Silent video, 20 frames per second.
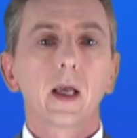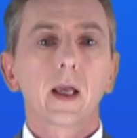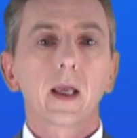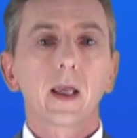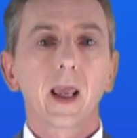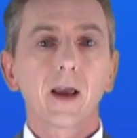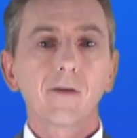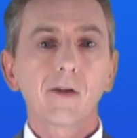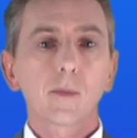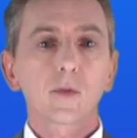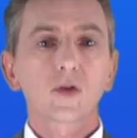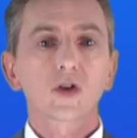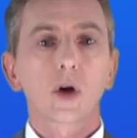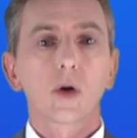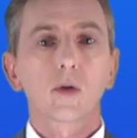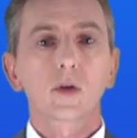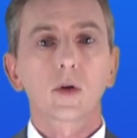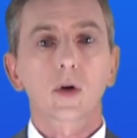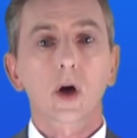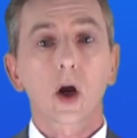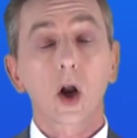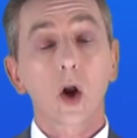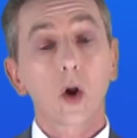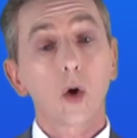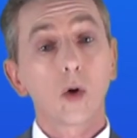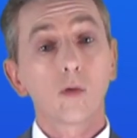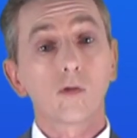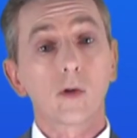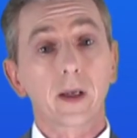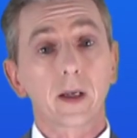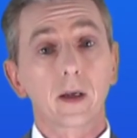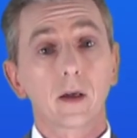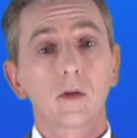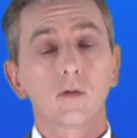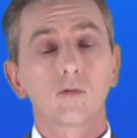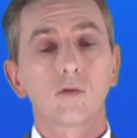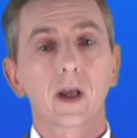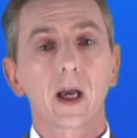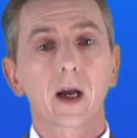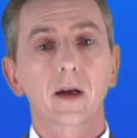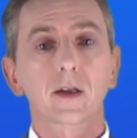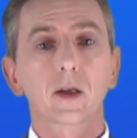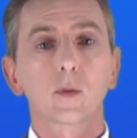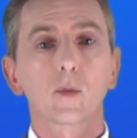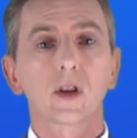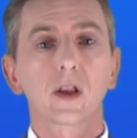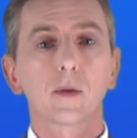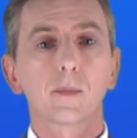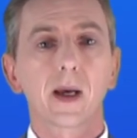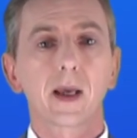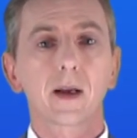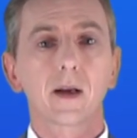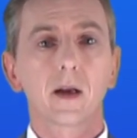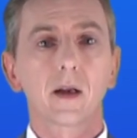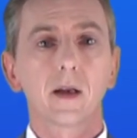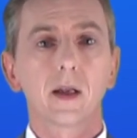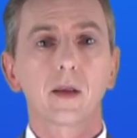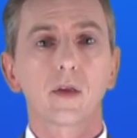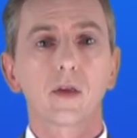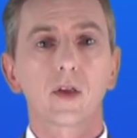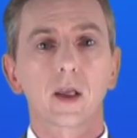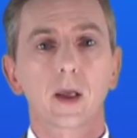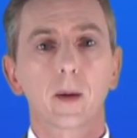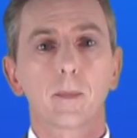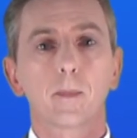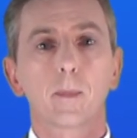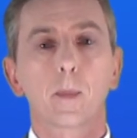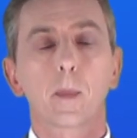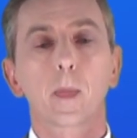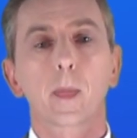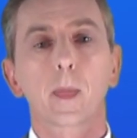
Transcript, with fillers: Here I'm showing you chlorine reacting with the metal lithium.